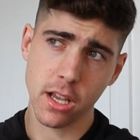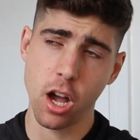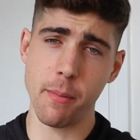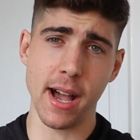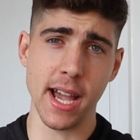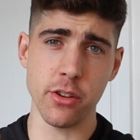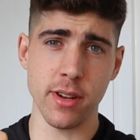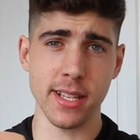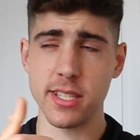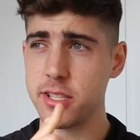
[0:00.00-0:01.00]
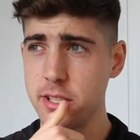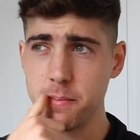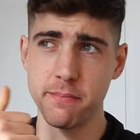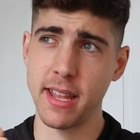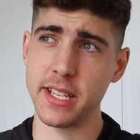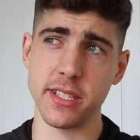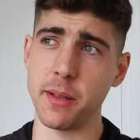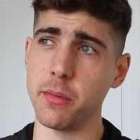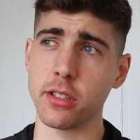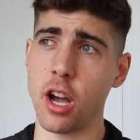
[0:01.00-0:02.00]
Carbohydrates, some nice
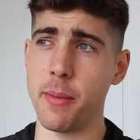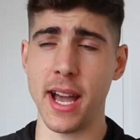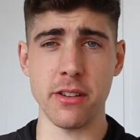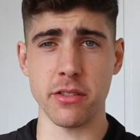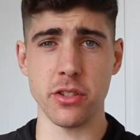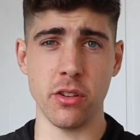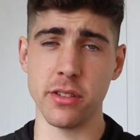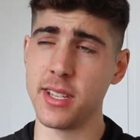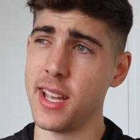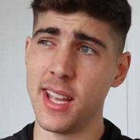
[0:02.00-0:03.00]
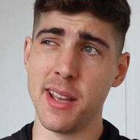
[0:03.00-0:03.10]
simple carbohydrate source,